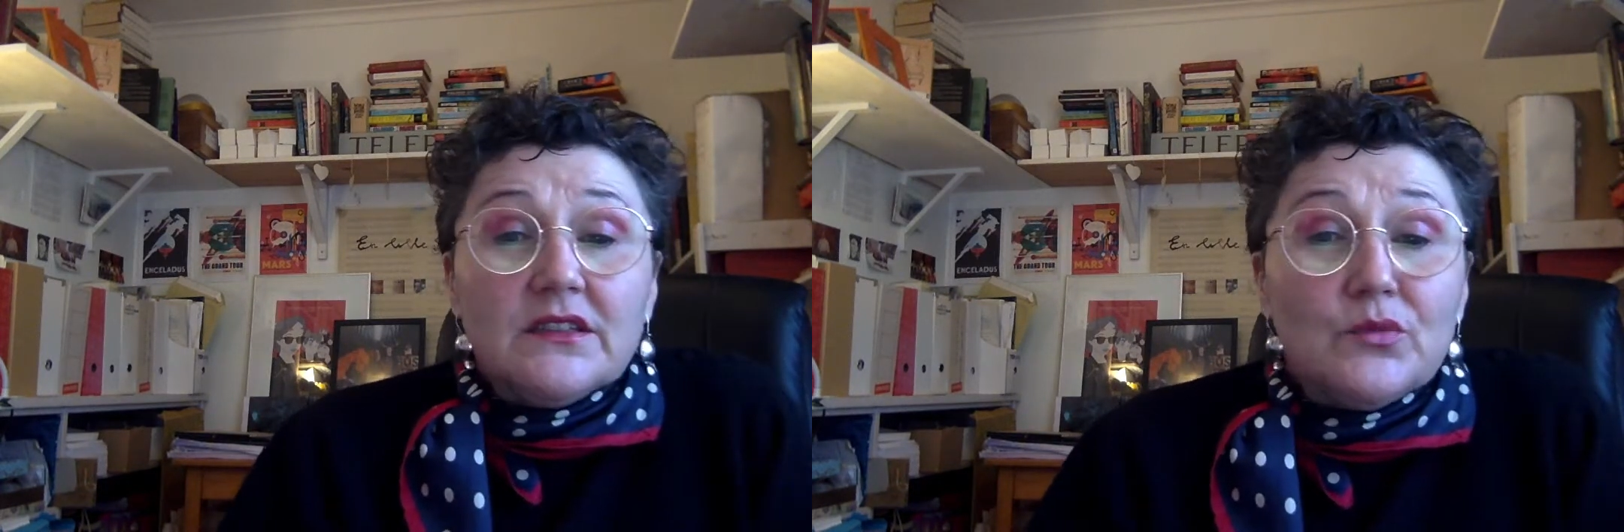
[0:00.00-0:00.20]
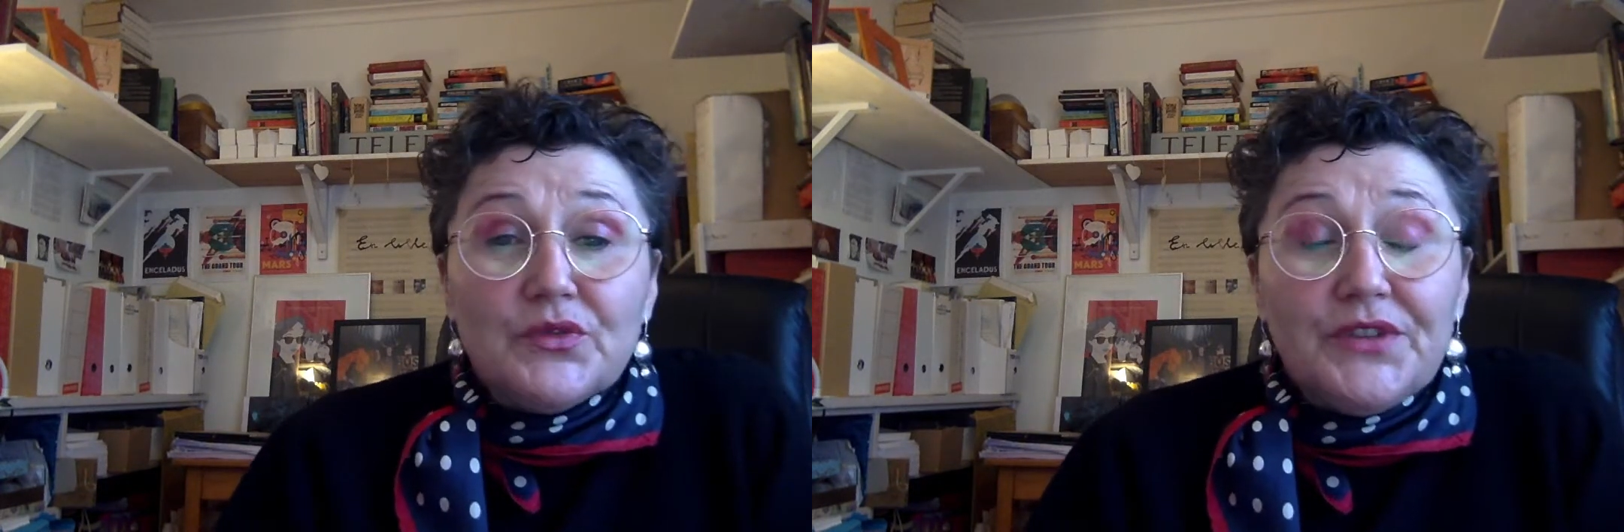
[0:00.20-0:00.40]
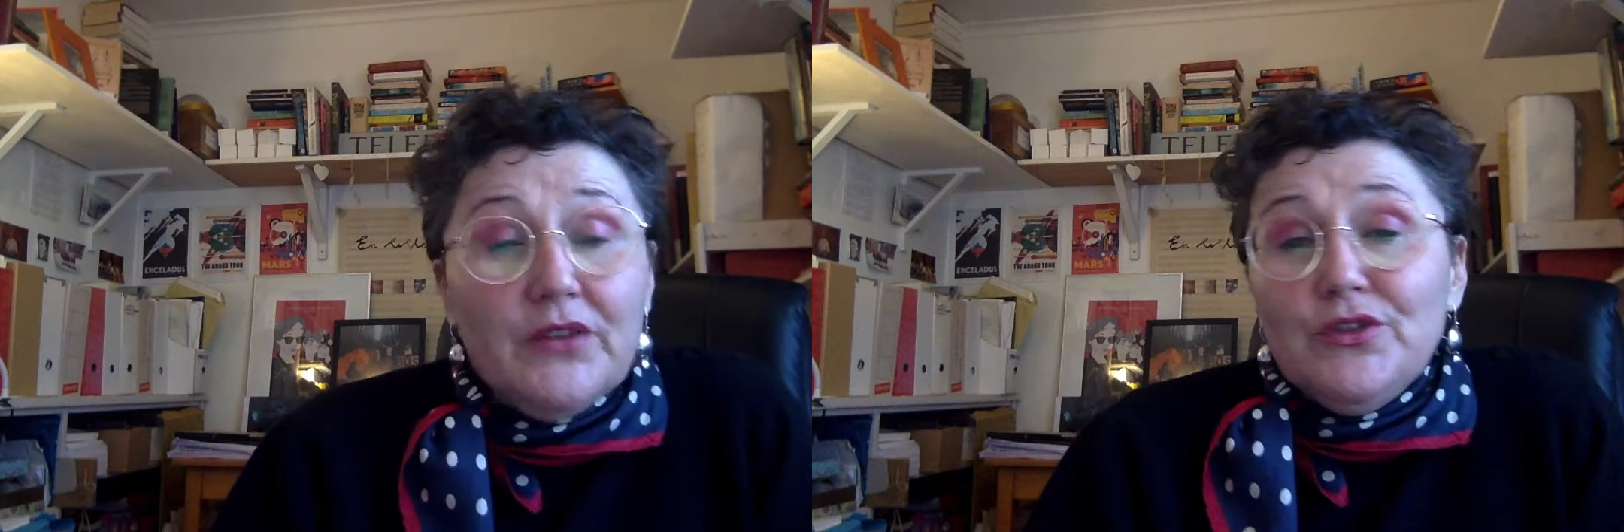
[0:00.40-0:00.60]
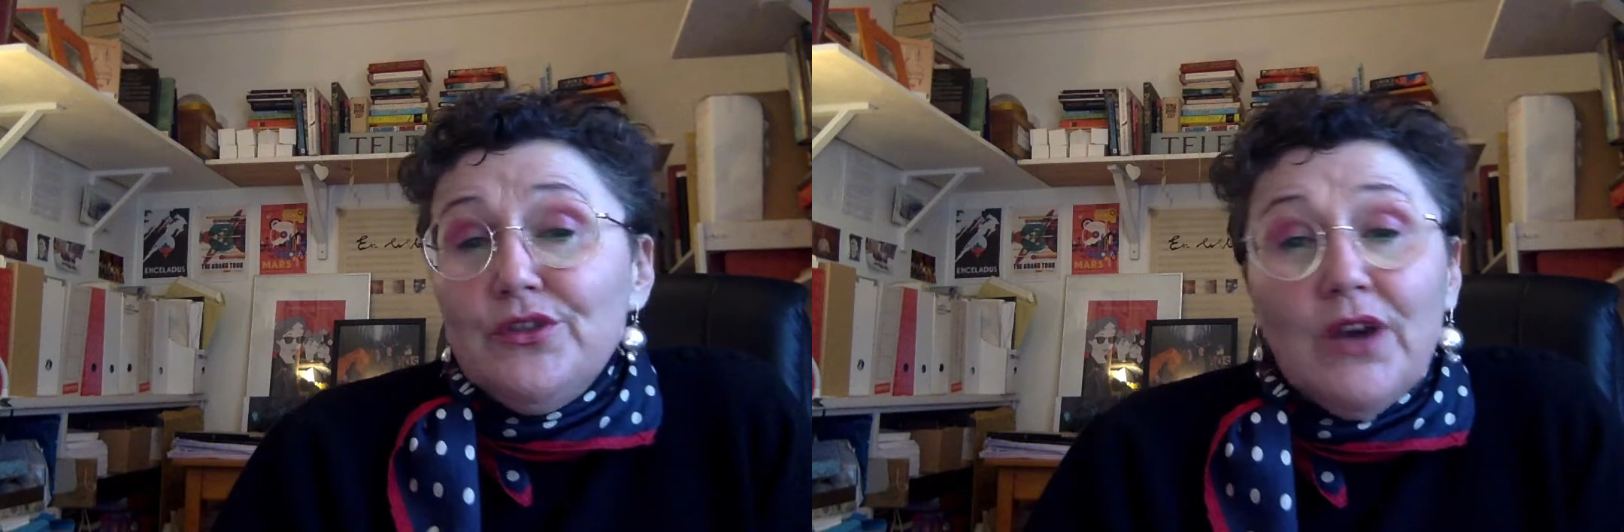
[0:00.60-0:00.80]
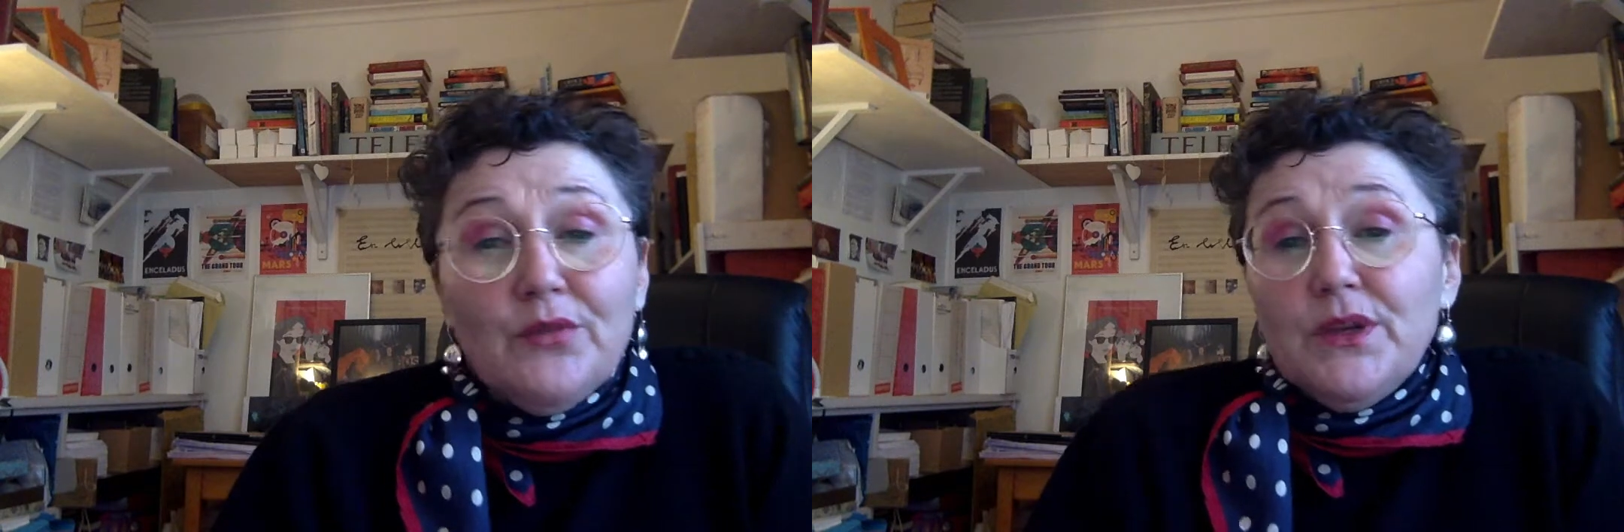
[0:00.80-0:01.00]
It will tell
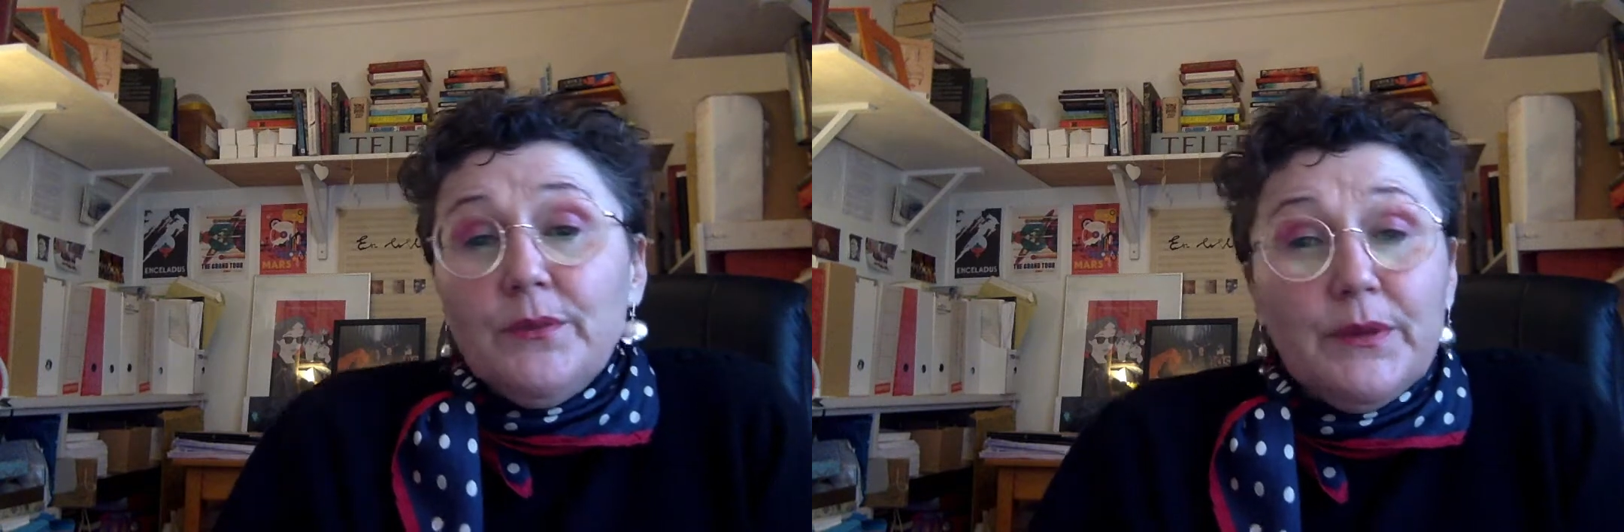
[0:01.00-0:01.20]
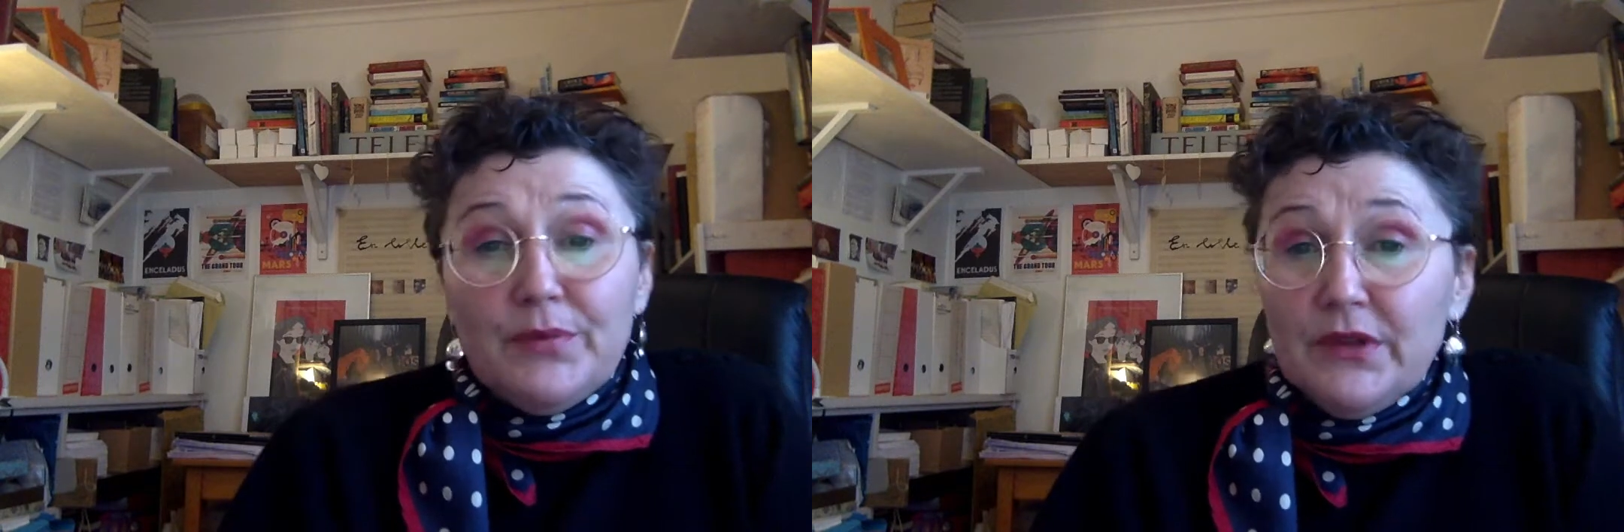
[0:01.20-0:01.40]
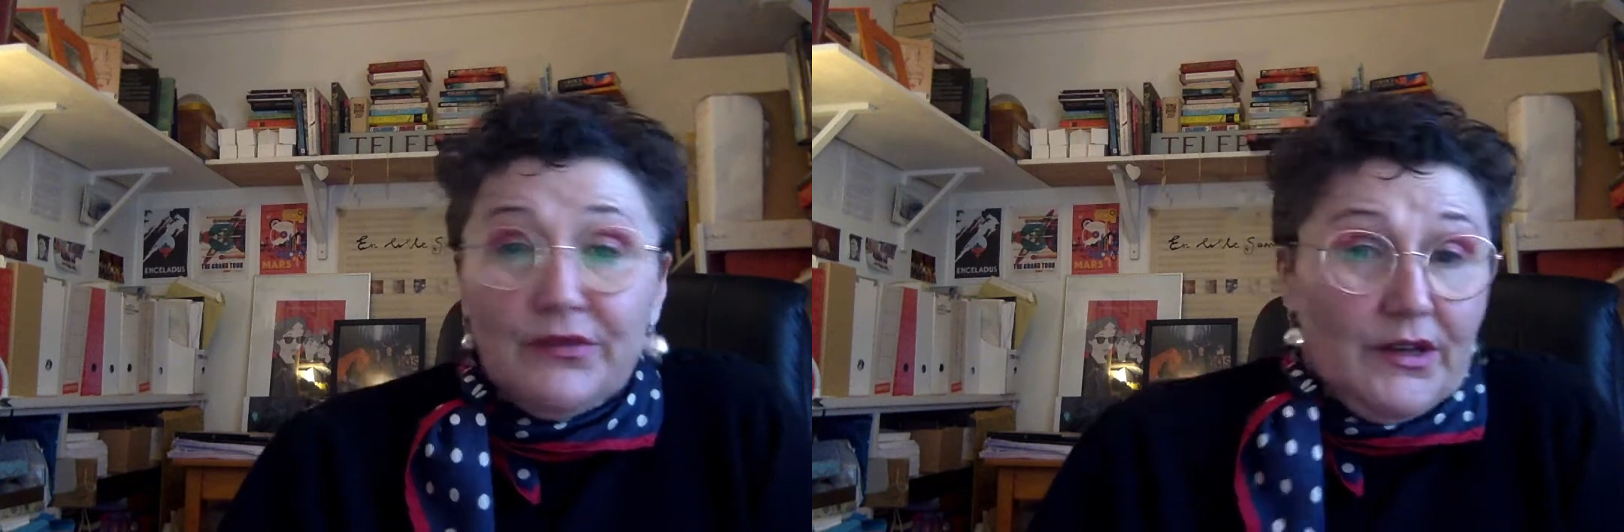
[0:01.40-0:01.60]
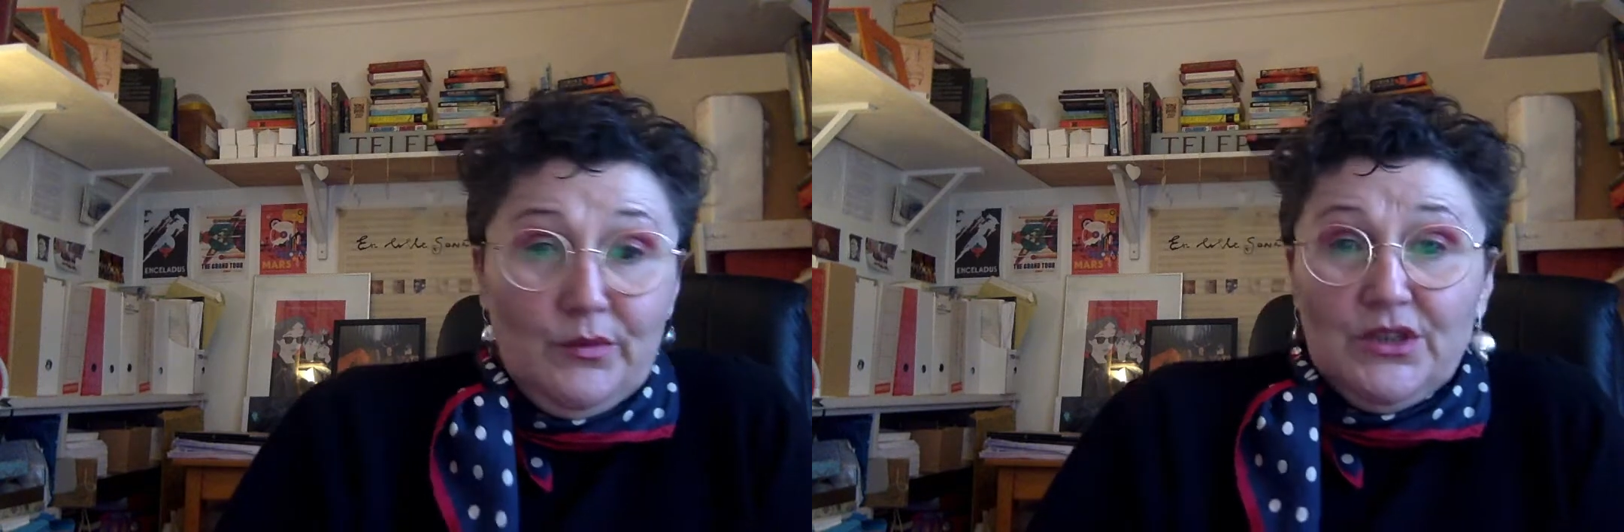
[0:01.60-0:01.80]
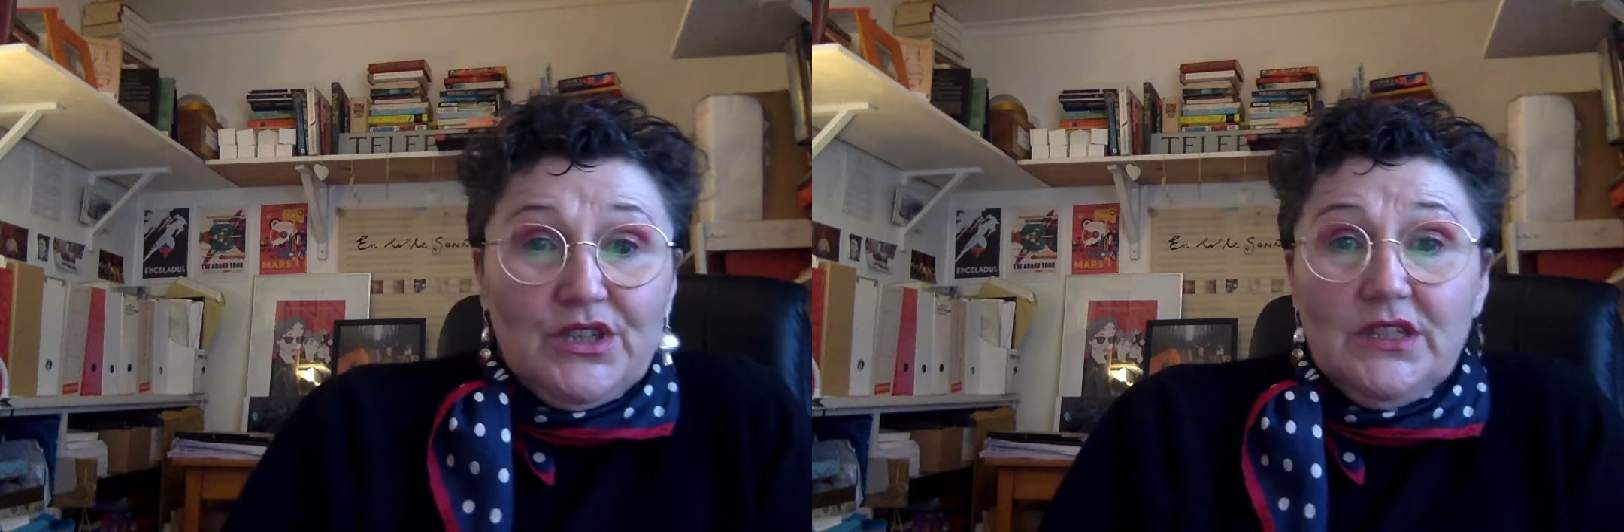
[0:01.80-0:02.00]
you how many people of how
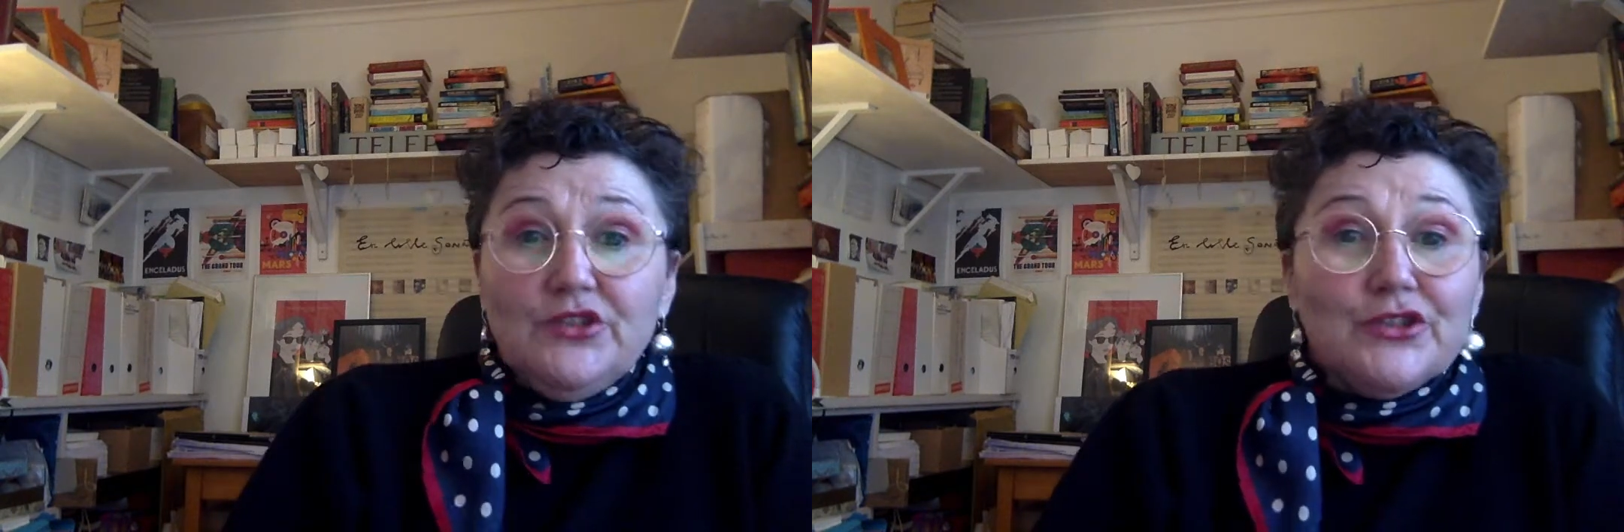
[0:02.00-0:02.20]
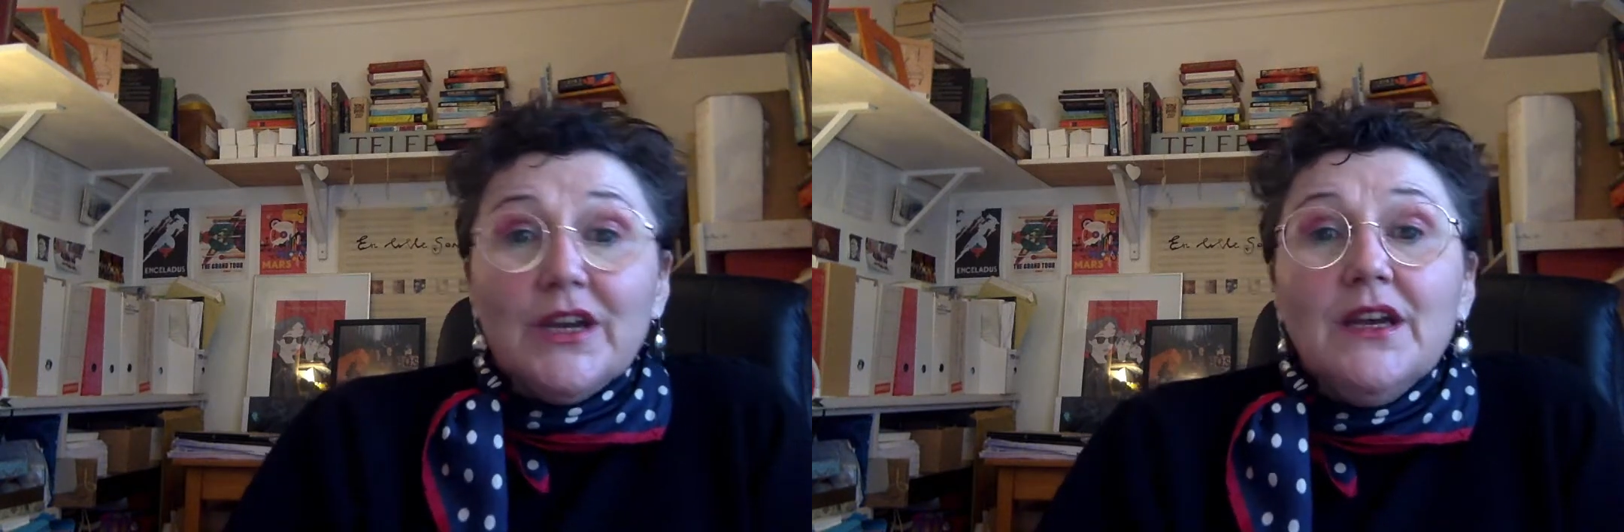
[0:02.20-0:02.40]
much age